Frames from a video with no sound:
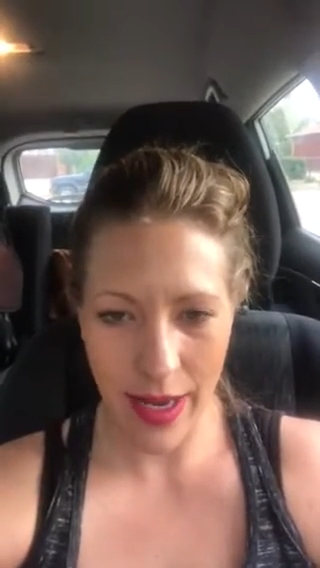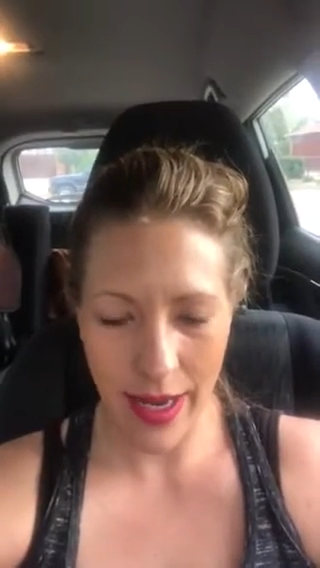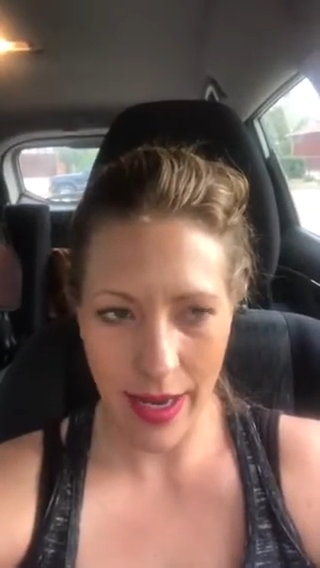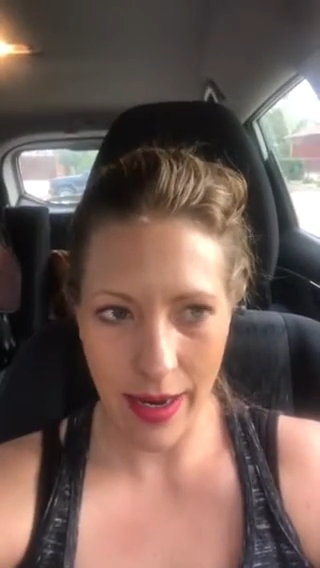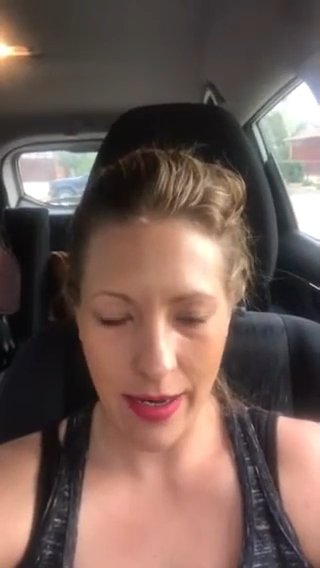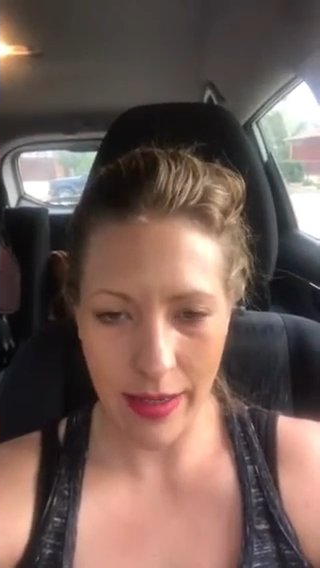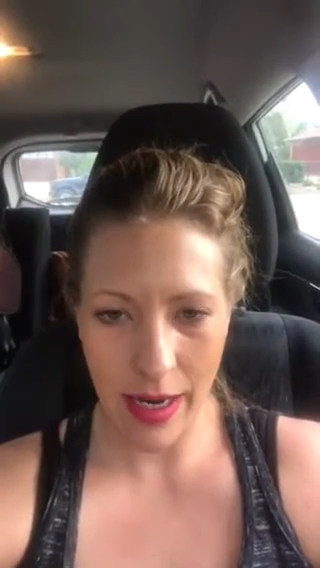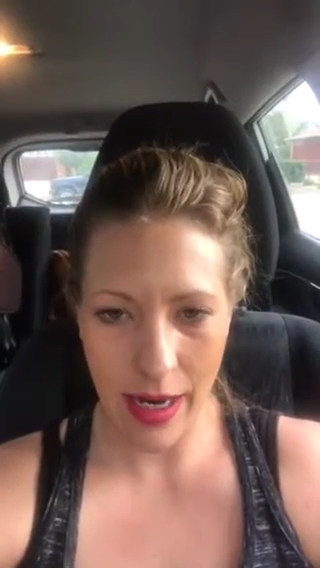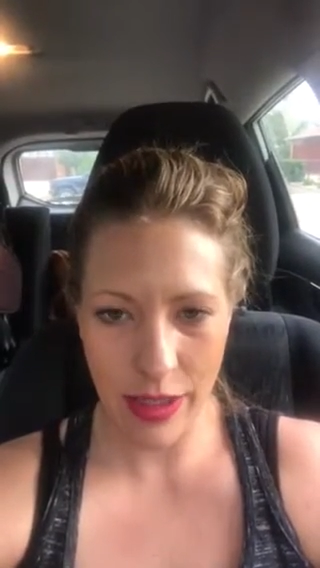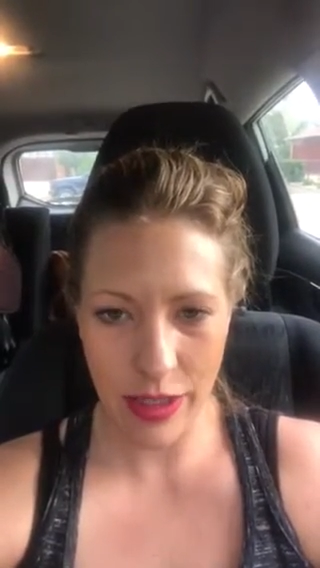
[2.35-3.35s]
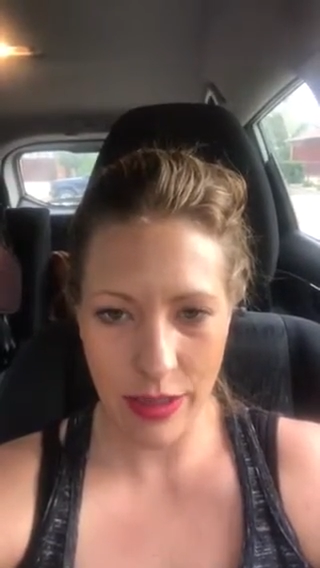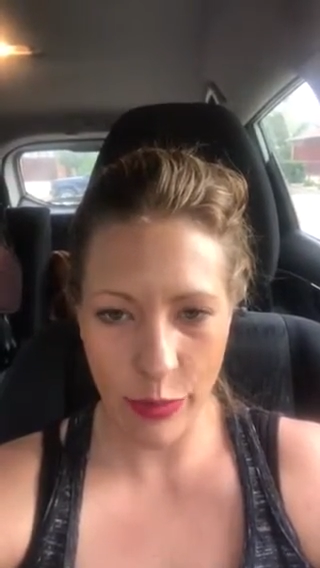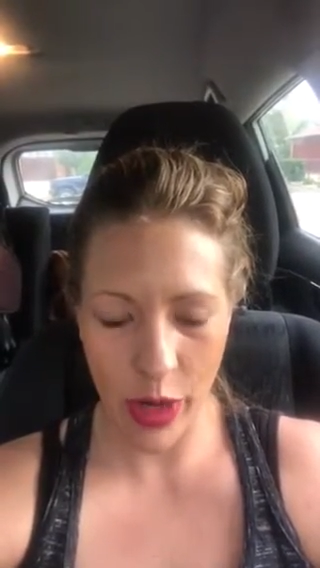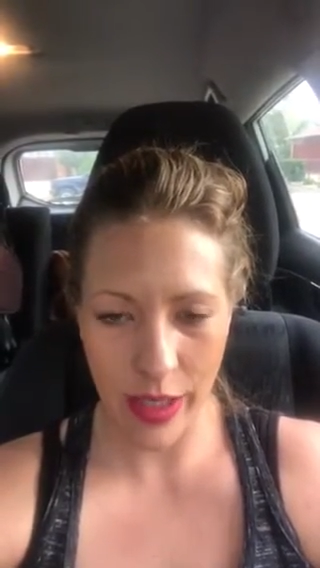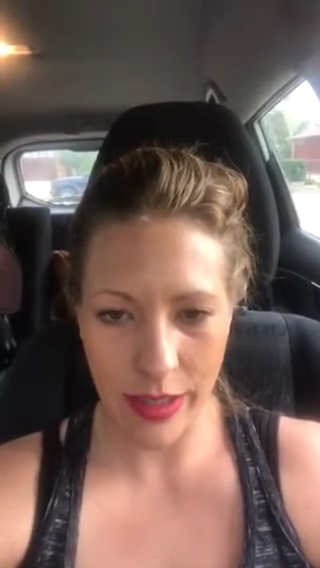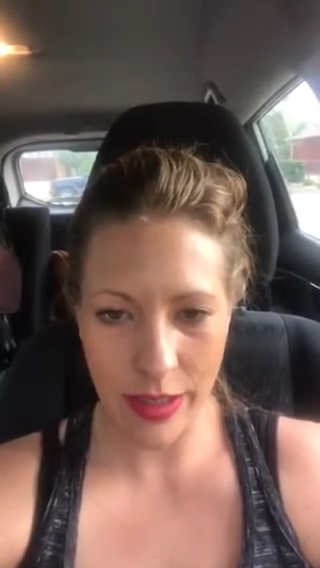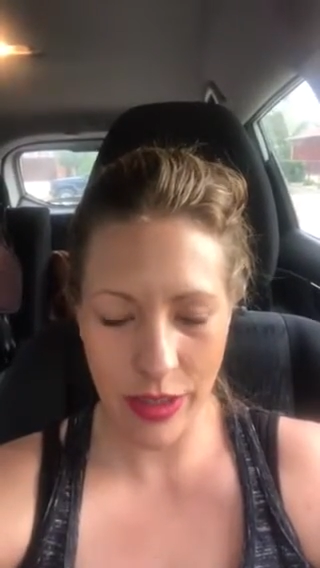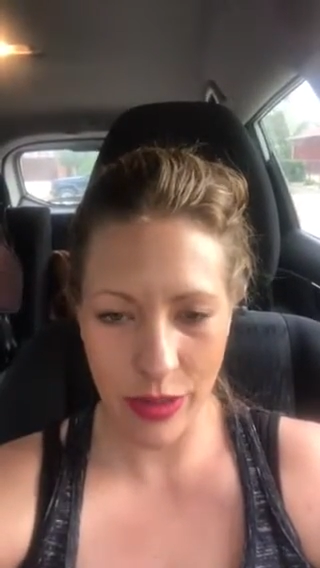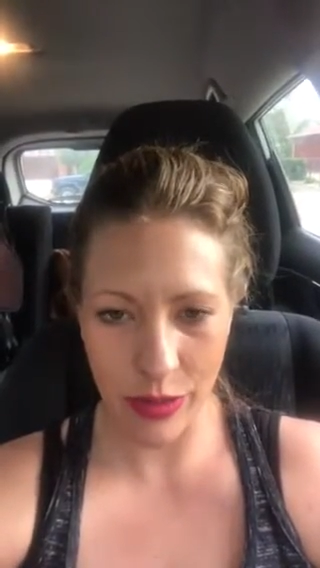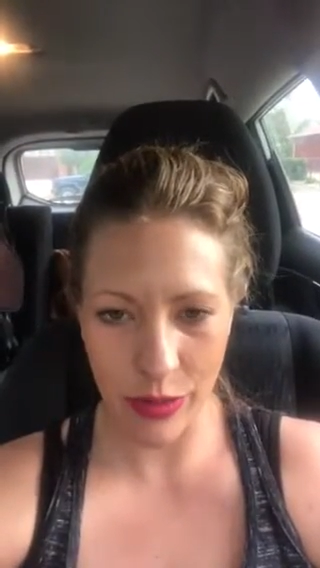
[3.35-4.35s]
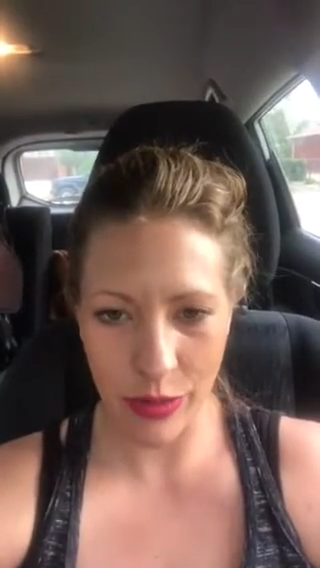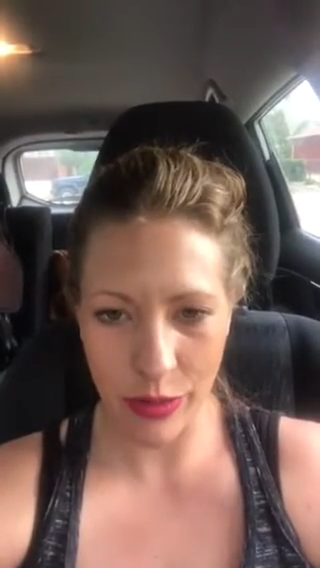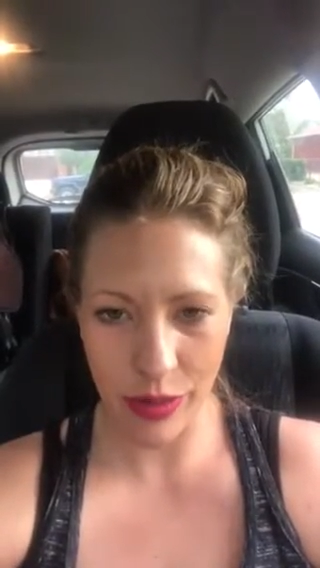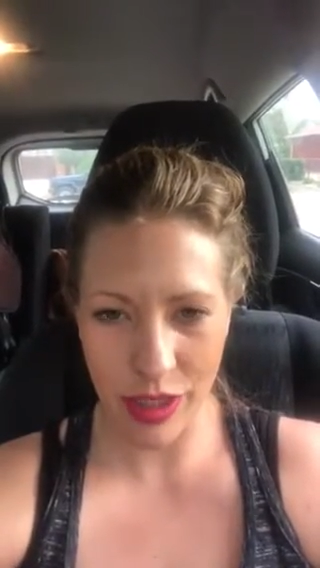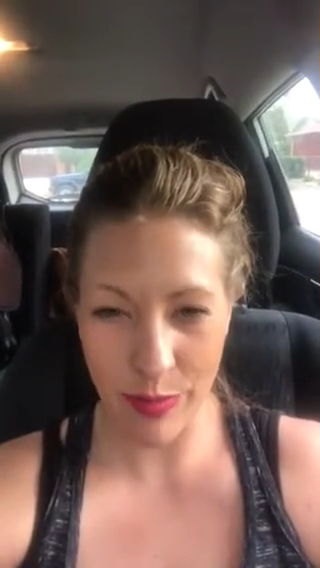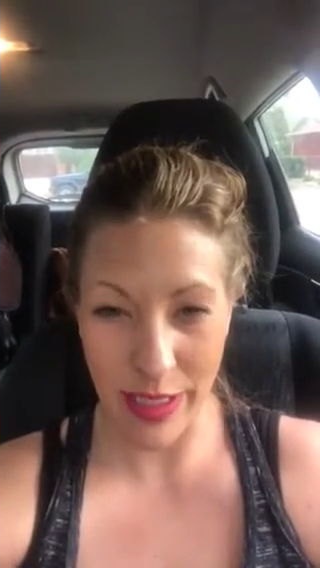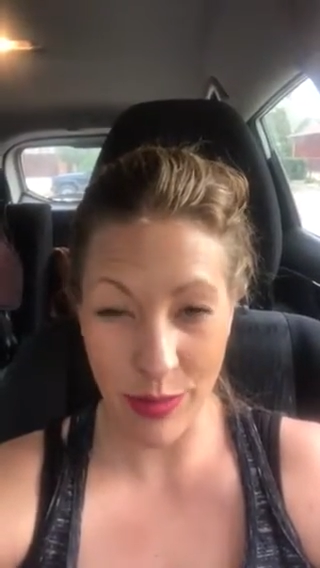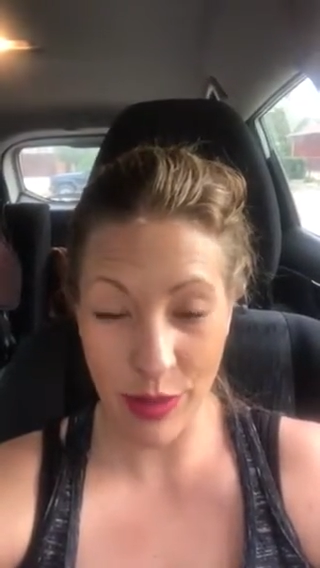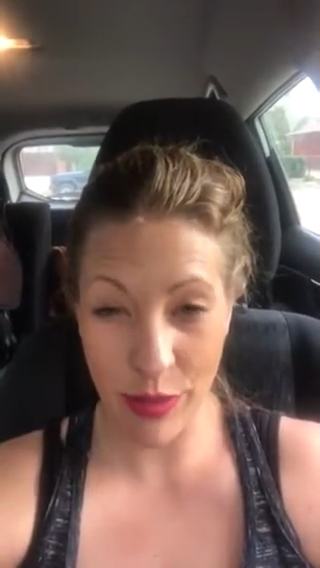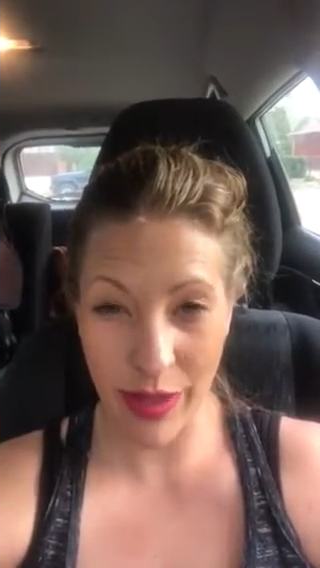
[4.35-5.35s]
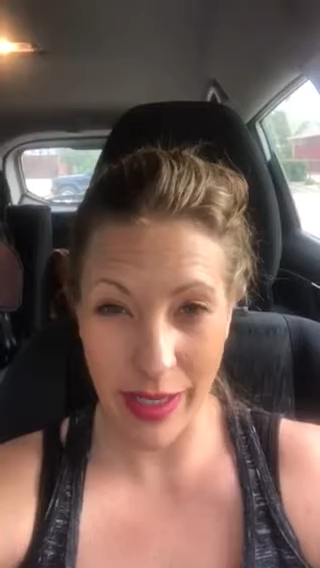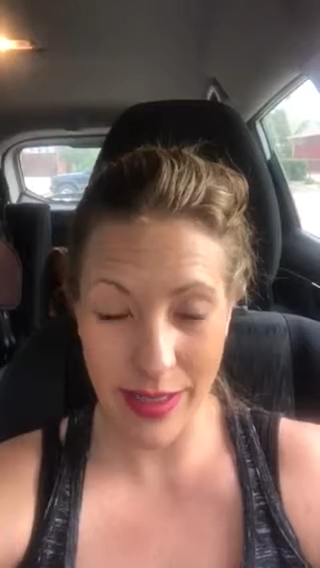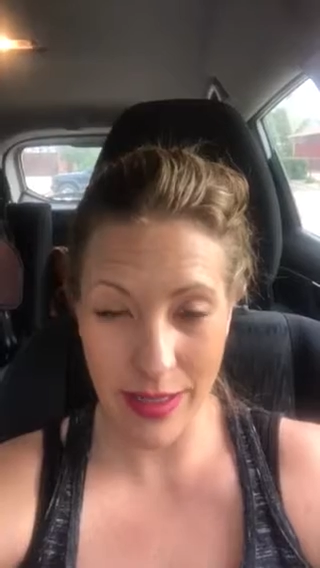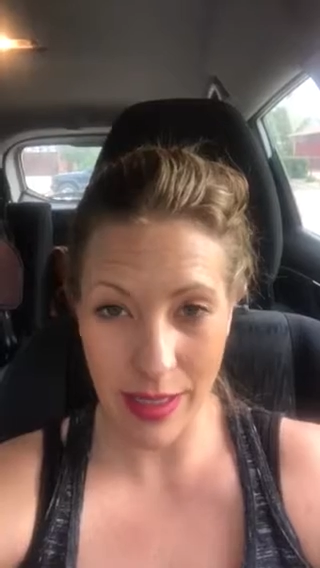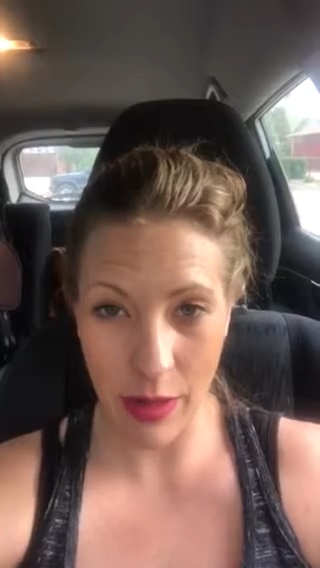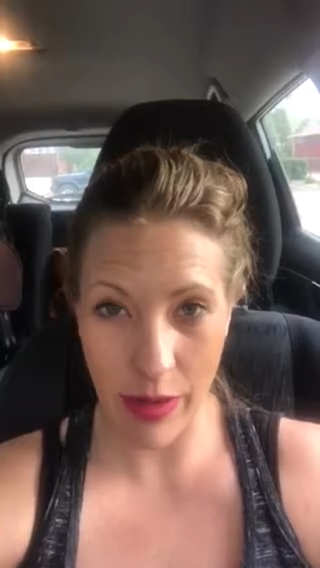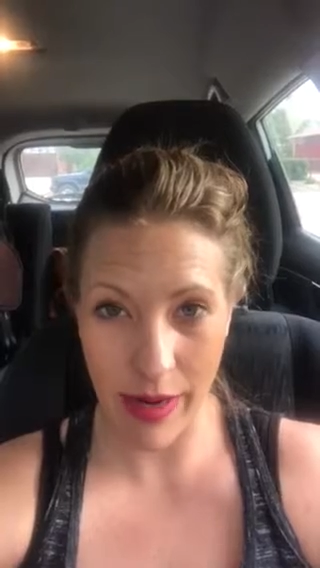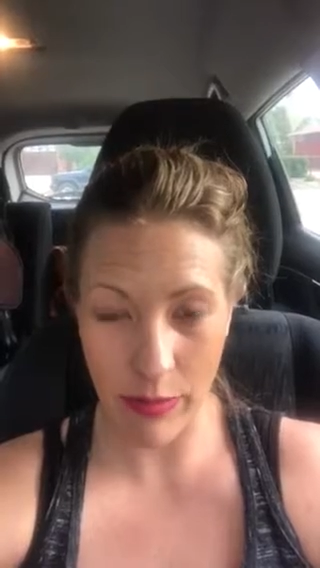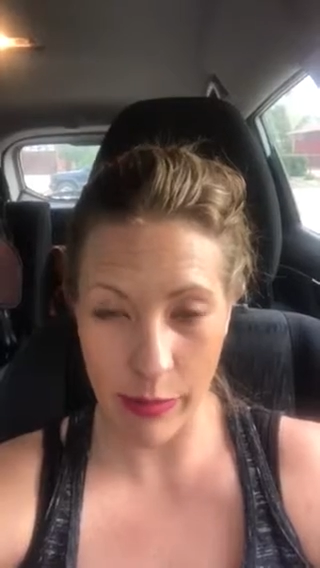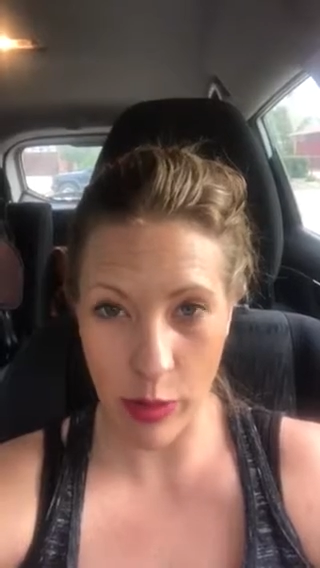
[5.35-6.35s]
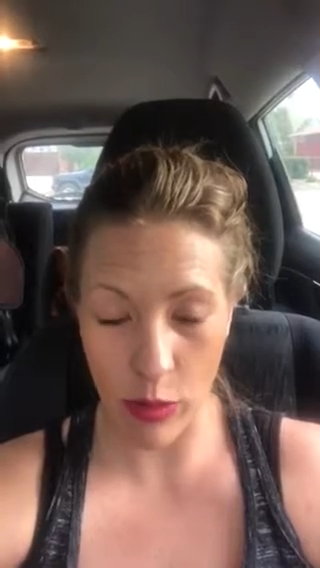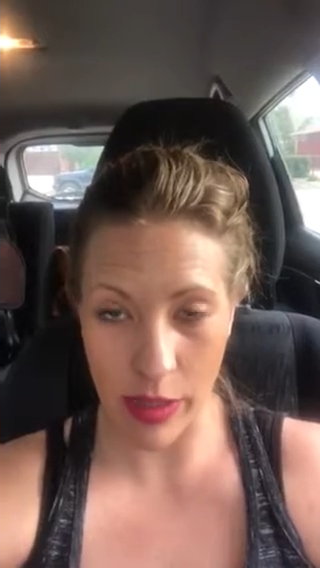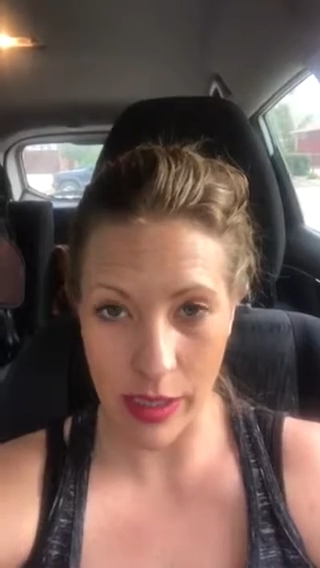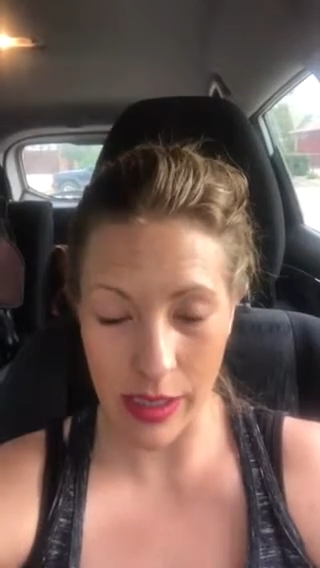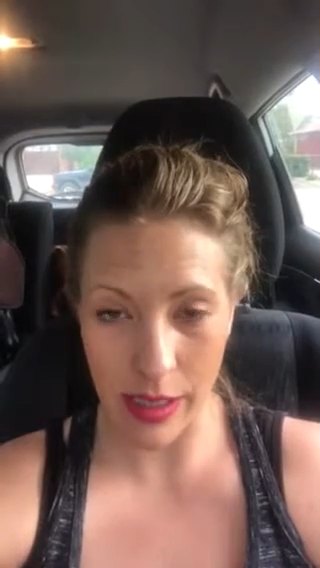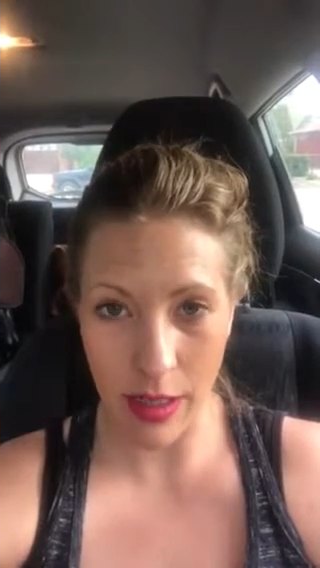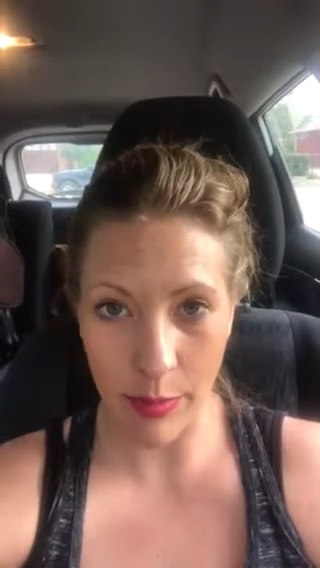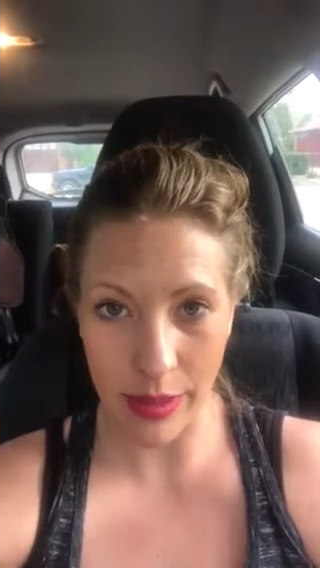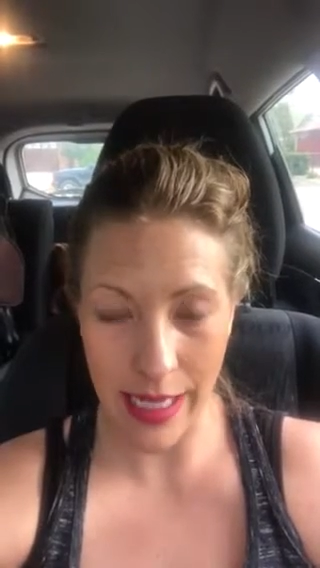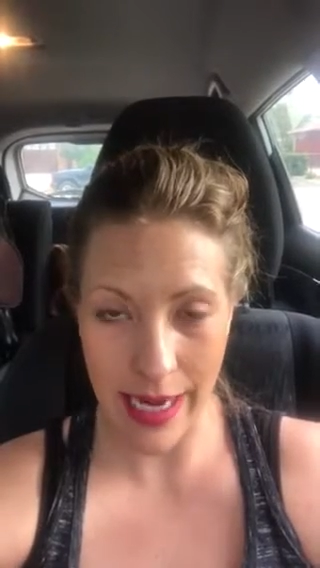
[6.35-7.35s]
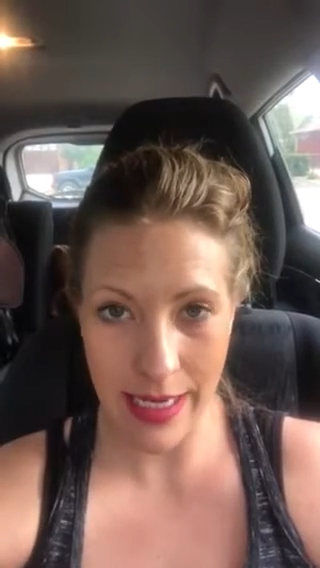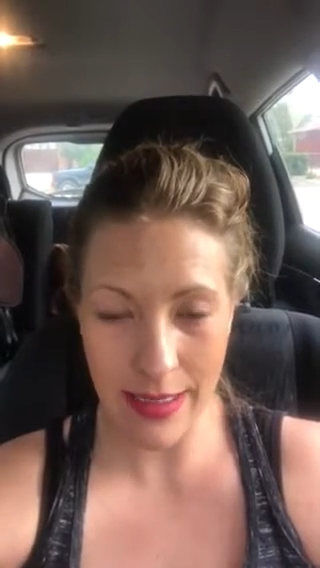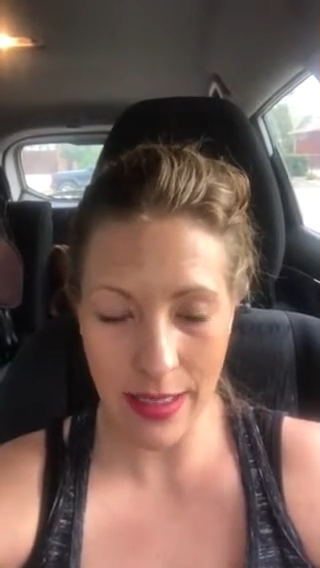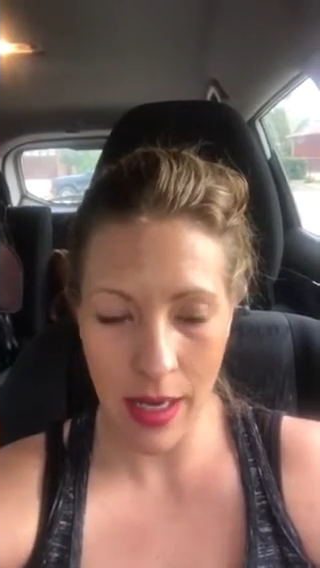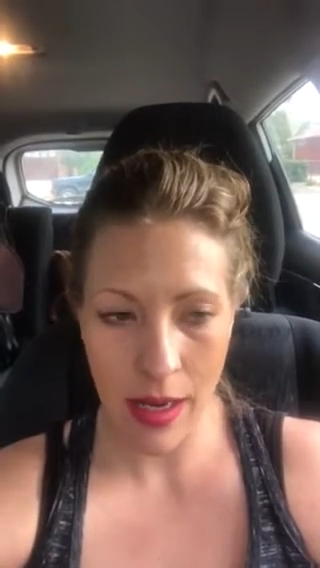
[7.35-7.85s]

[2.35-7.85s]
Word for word: and I just wanted to touch base with you guys because I know I haven't recorded in a couple days.